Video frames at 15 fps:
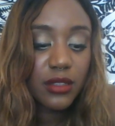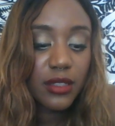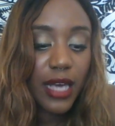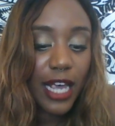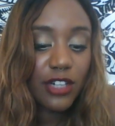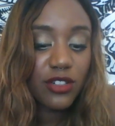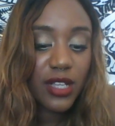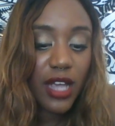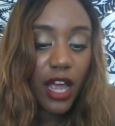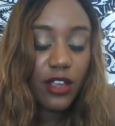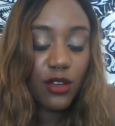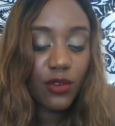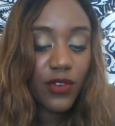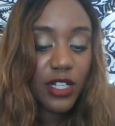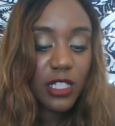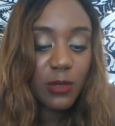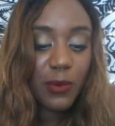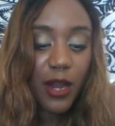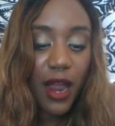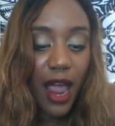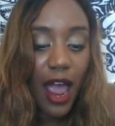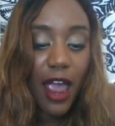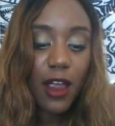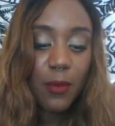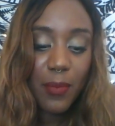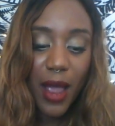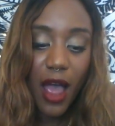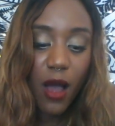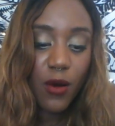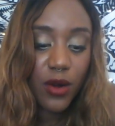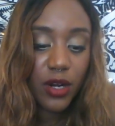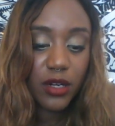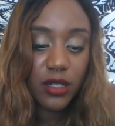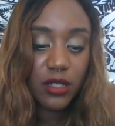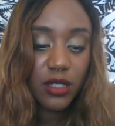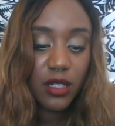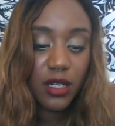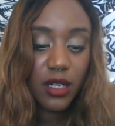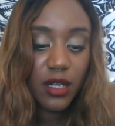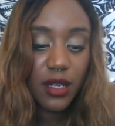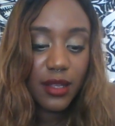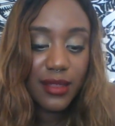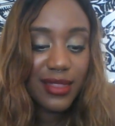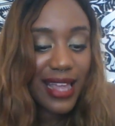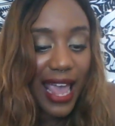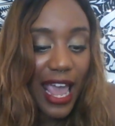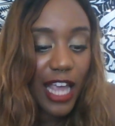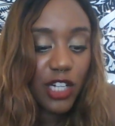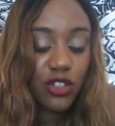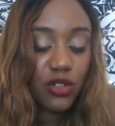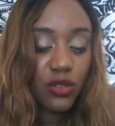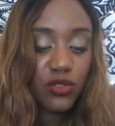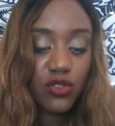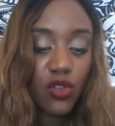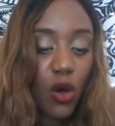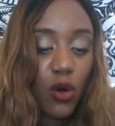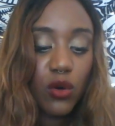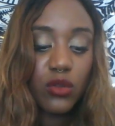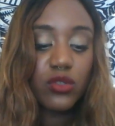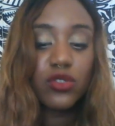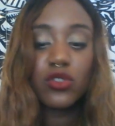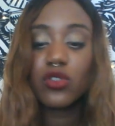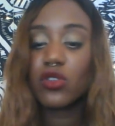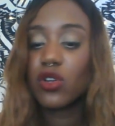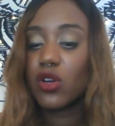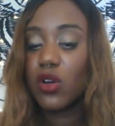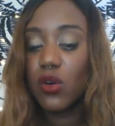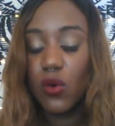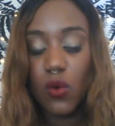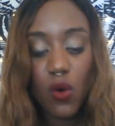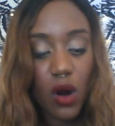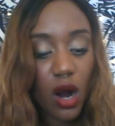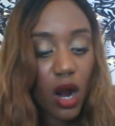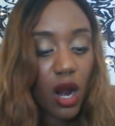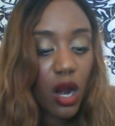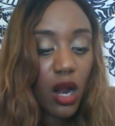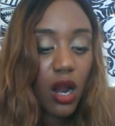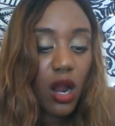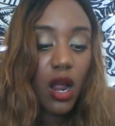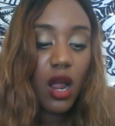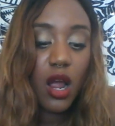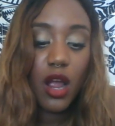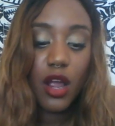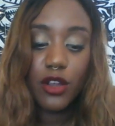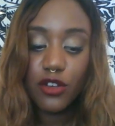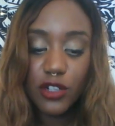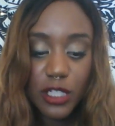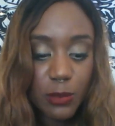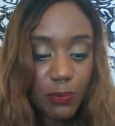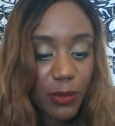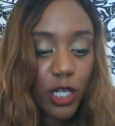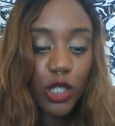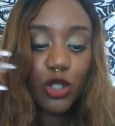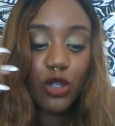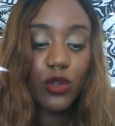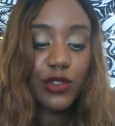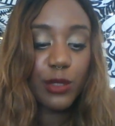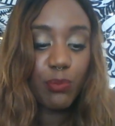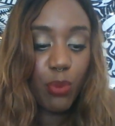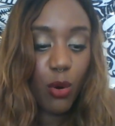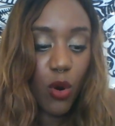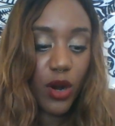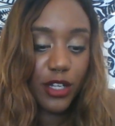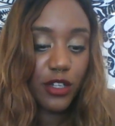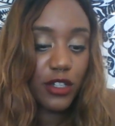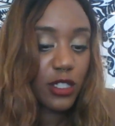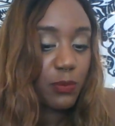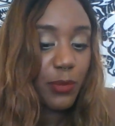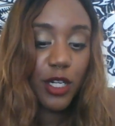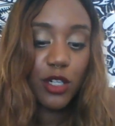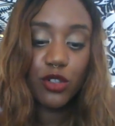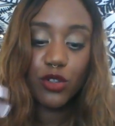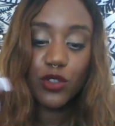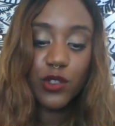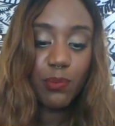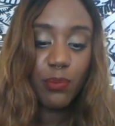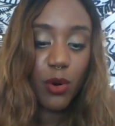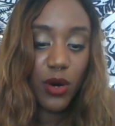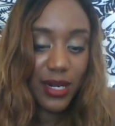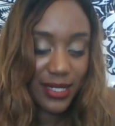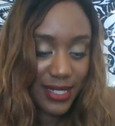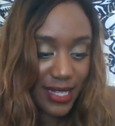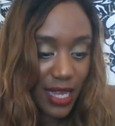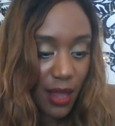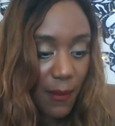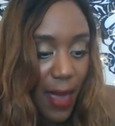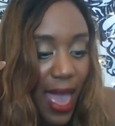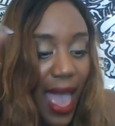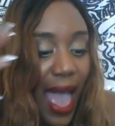angels, God, universe, spirit, higher power, the angels, those who are your spiritual support, your spiritual support team,